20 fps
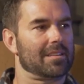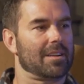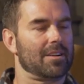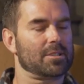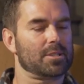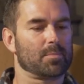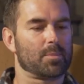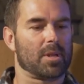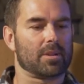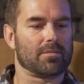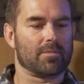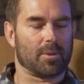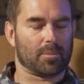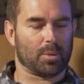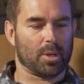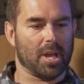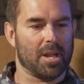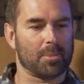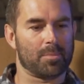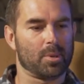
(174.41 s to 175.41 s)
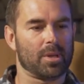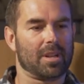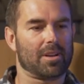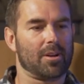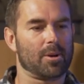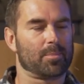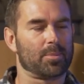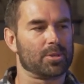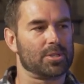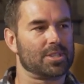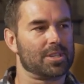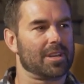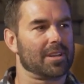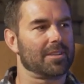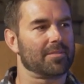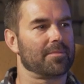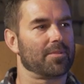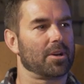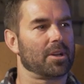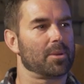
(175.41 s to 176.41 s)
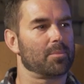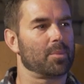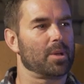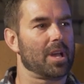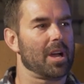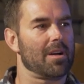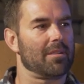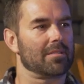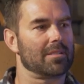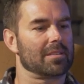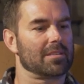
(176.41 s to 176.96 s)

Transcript: Awesome, man. Well, I'm glad to be here. I appreciate you inviting me out.